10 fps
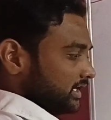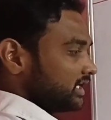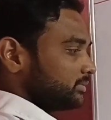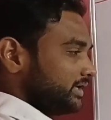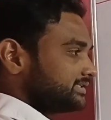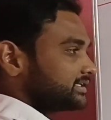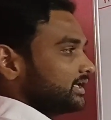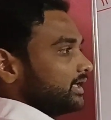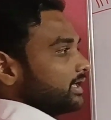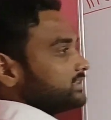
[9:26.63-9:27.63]
It means
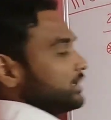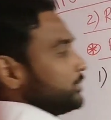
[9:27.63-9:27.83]
in the